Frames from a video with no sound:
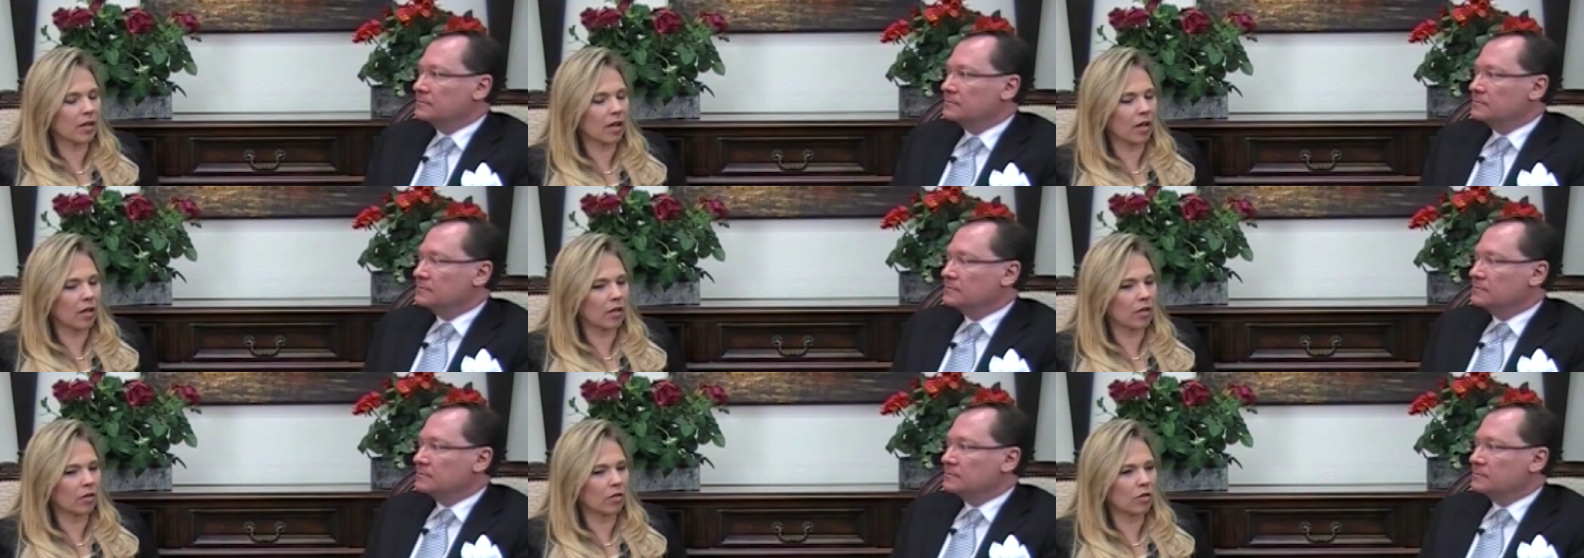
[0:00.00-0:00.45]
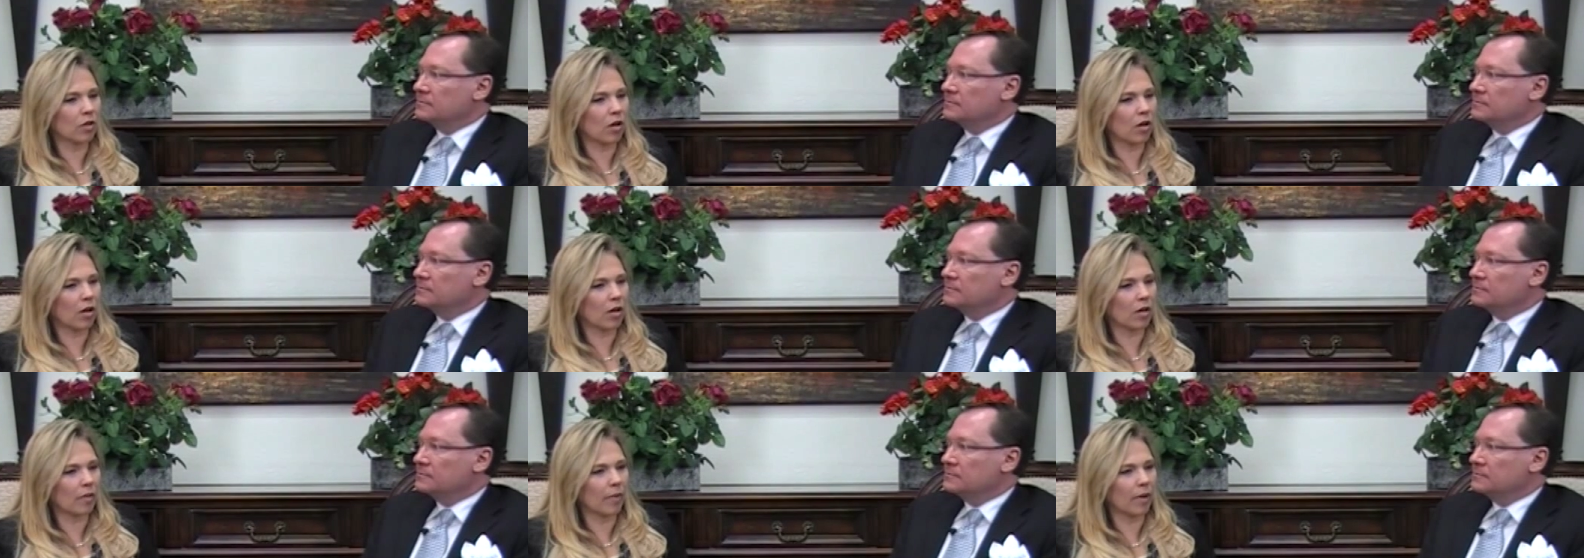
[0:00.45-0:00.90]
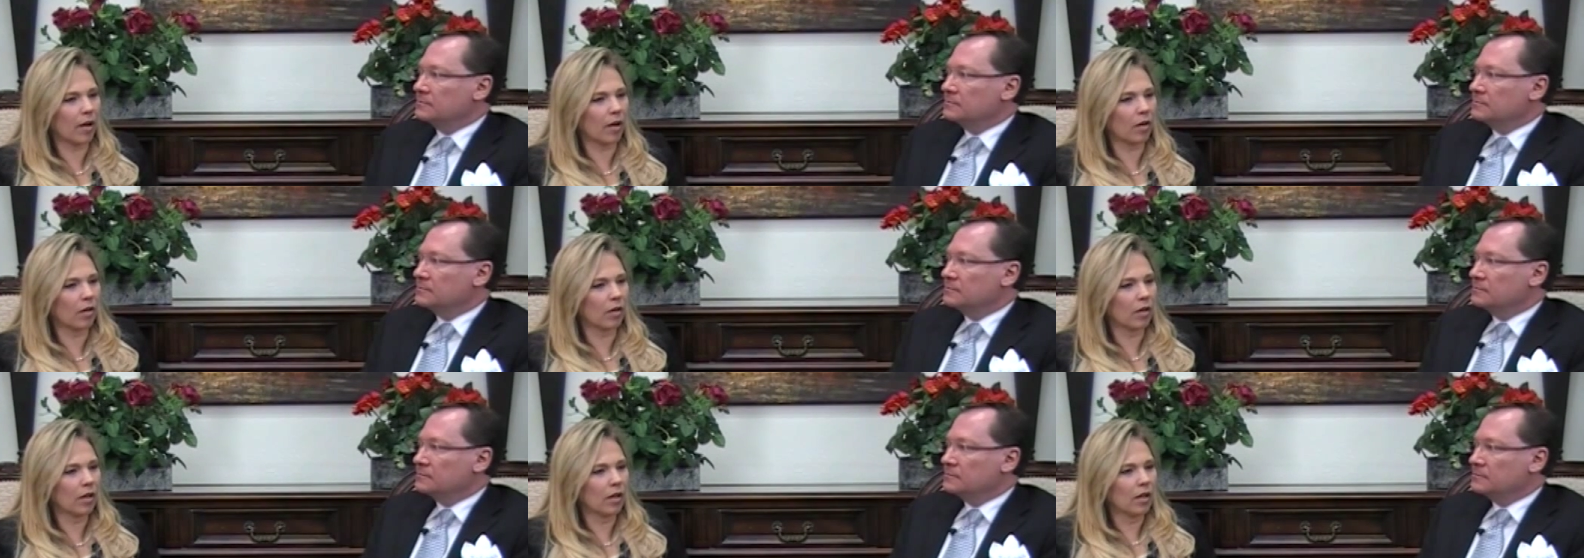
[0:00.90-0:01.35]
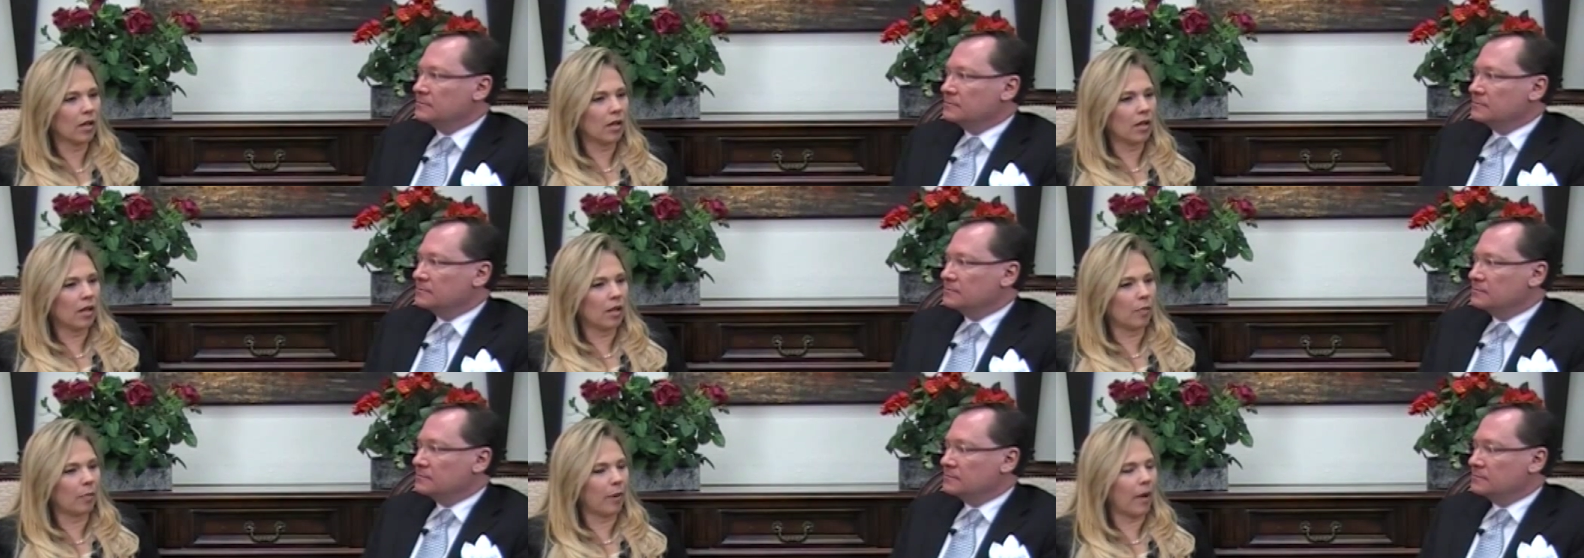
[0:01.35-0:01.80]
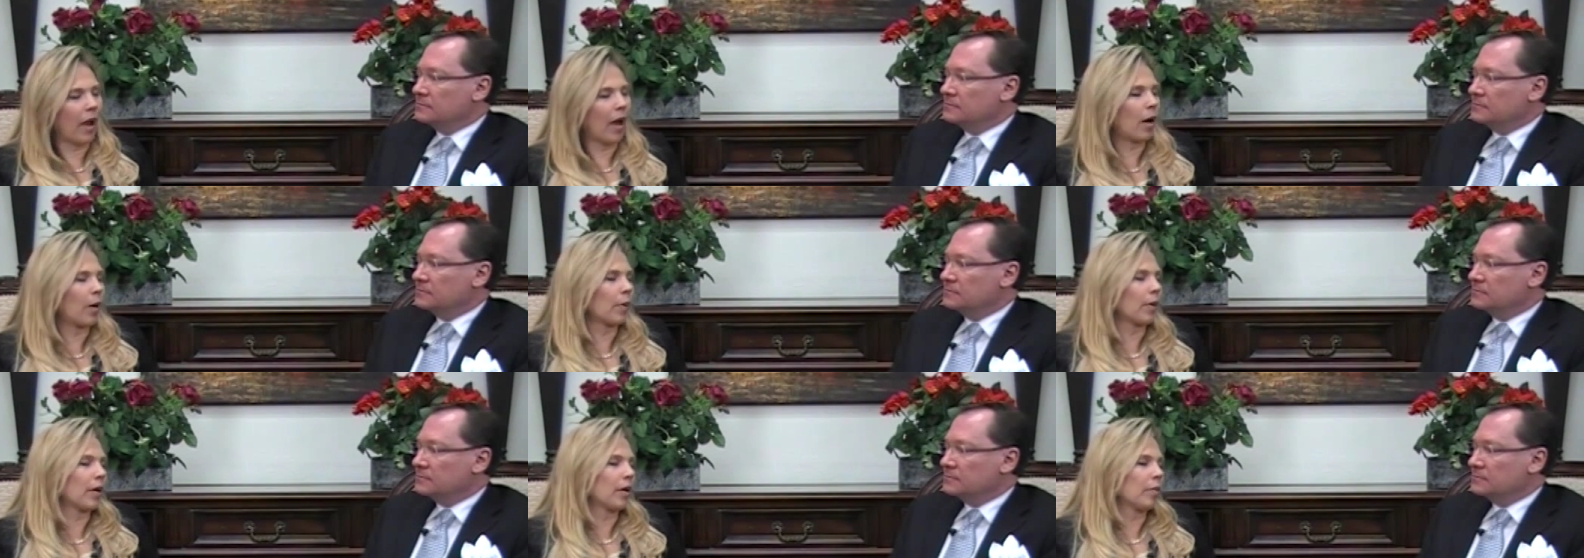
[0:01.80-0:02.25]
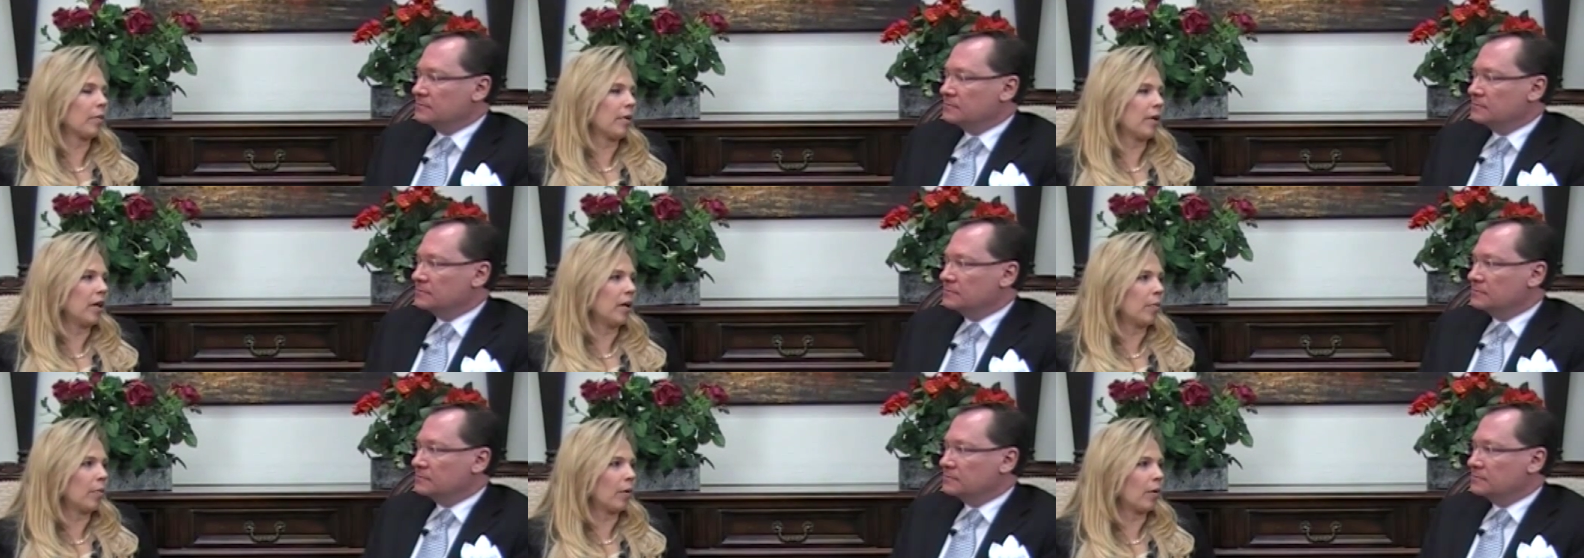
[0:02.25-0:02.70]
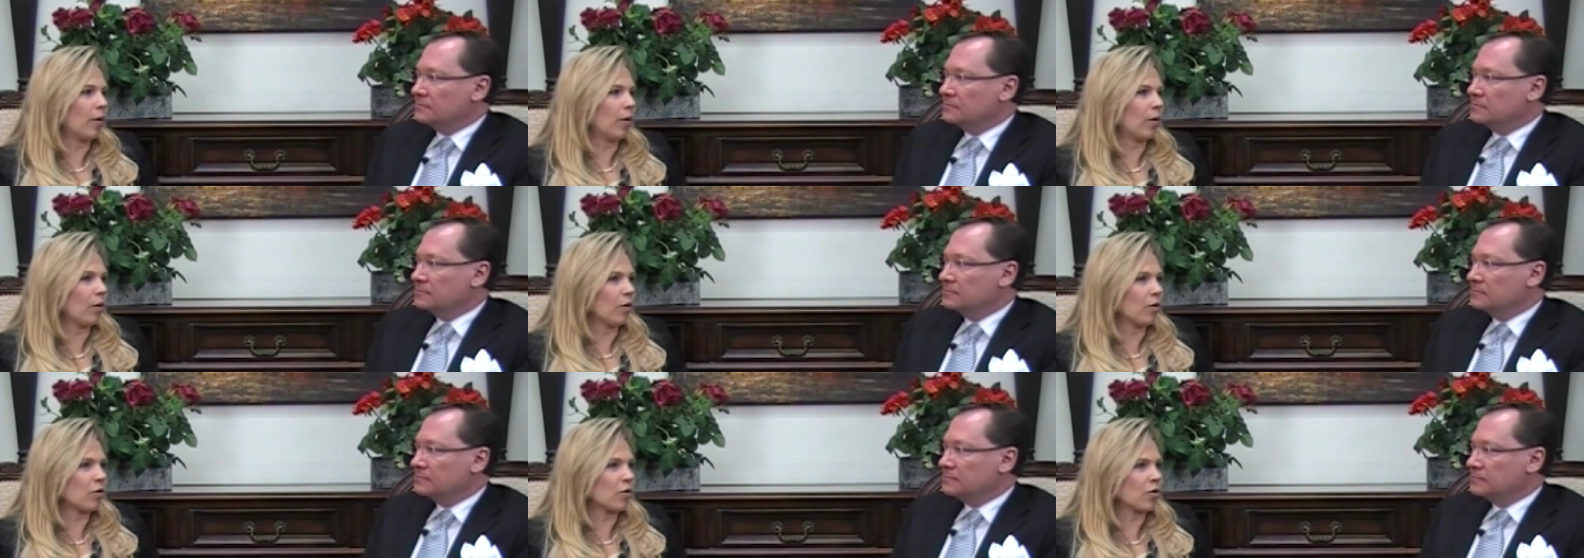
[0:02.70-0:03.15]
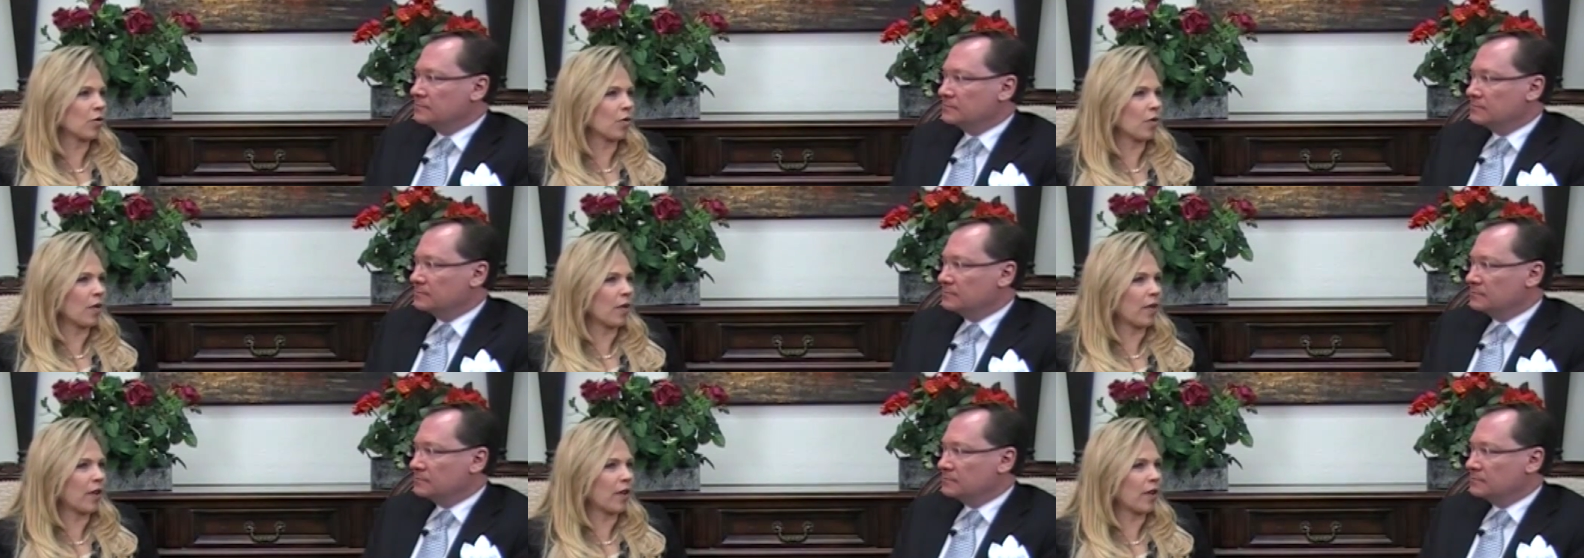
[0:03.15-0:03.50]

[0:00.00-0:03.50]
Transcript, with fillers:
Speaker 1: that you talk about empowering people so that